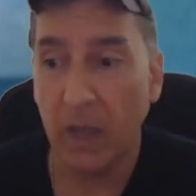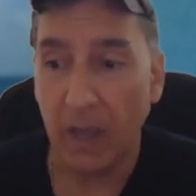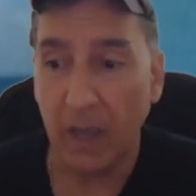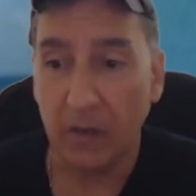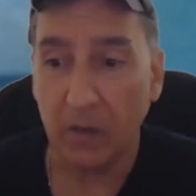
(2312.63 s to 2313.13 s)

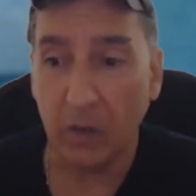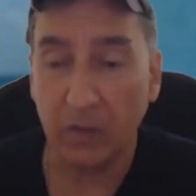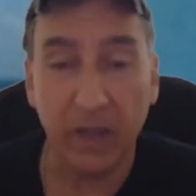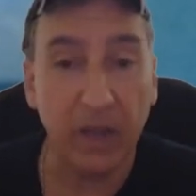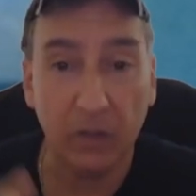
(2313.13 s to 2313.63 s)
And
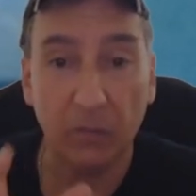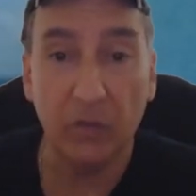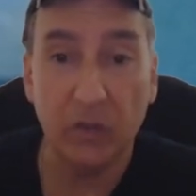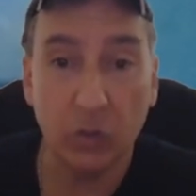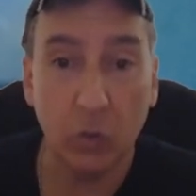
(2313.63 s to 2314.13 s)
they got the
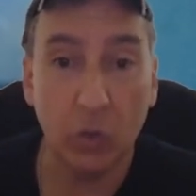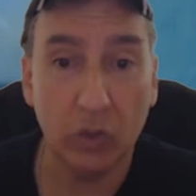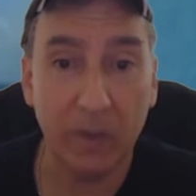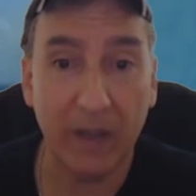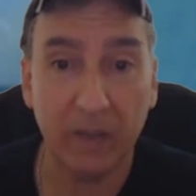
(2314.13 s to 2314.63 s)
free songs
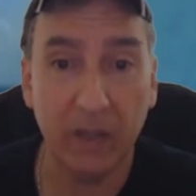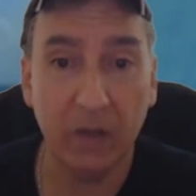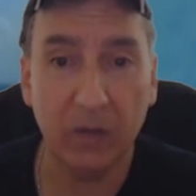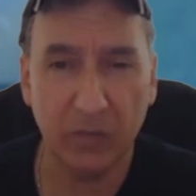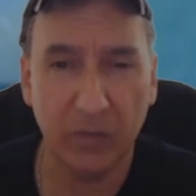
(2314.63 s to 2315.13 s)
back
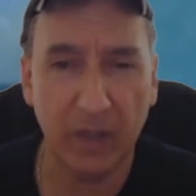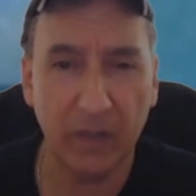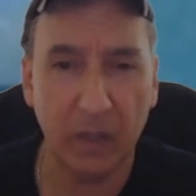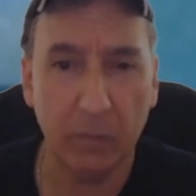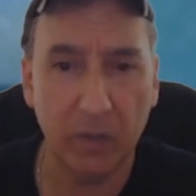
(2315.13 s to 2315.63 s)
there, stuff like that
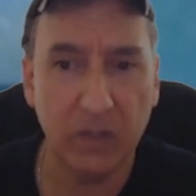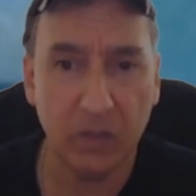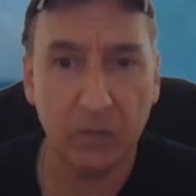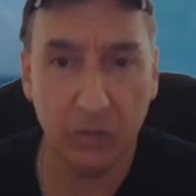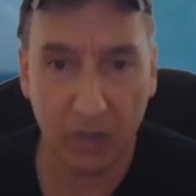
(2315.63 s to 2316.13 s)
there. But
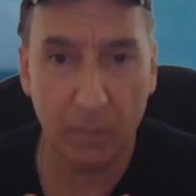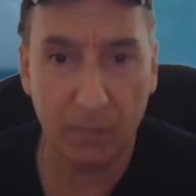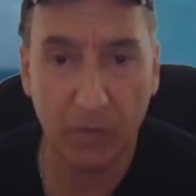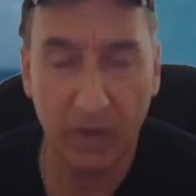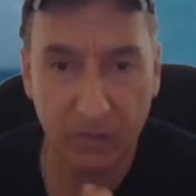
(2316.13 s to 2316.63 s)
it's
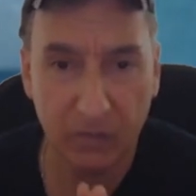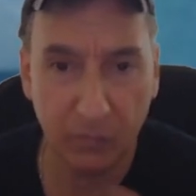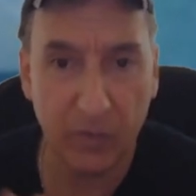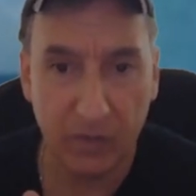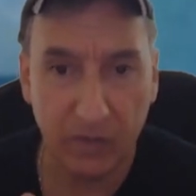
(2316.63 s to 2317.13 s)
copyright. It's
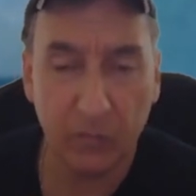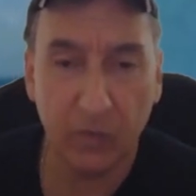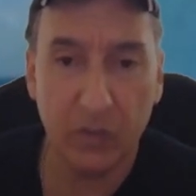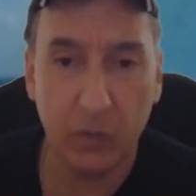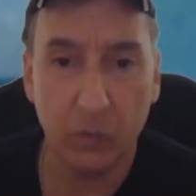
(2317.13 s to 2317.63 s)
free. It's
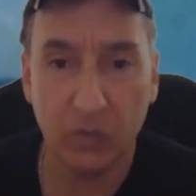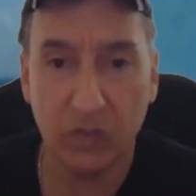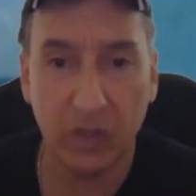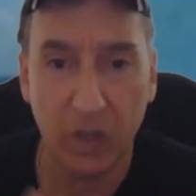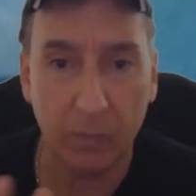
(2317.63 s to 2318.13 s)
free to use. It's
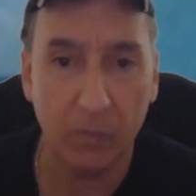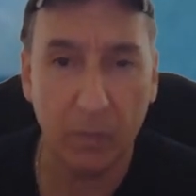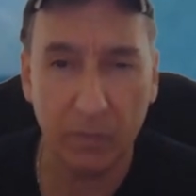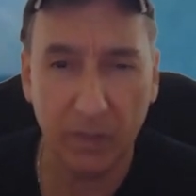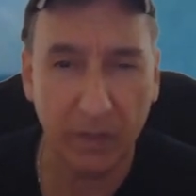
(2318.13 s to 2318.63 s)
not
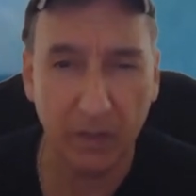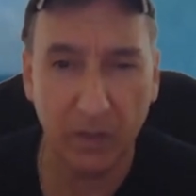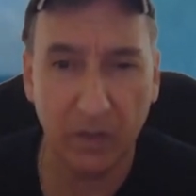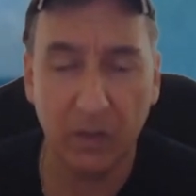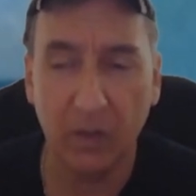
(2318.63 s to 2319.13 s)
copyright protected, I
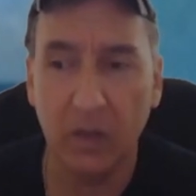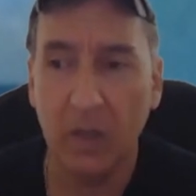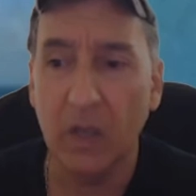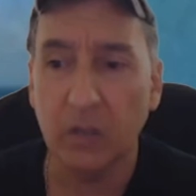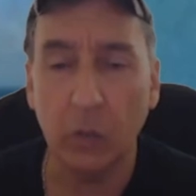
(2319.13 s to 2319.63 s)
think.
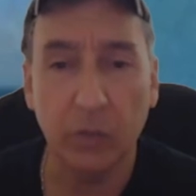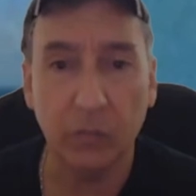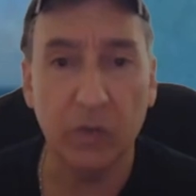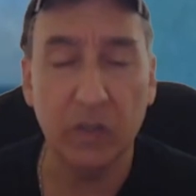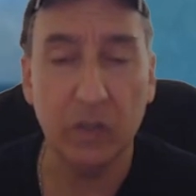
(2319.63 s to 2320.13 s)
So it's
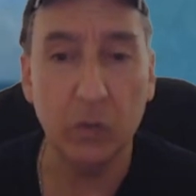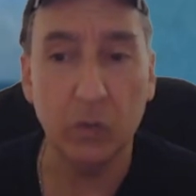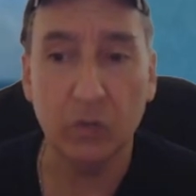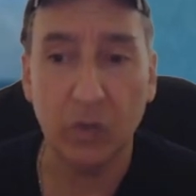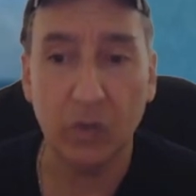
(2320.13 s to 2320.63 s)
free to
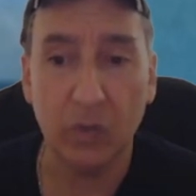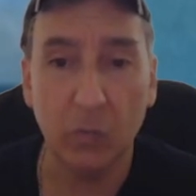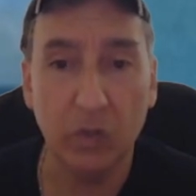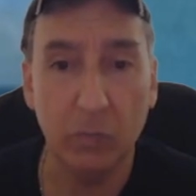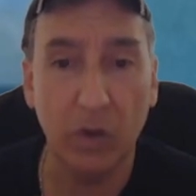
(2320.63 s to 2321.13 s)
use when you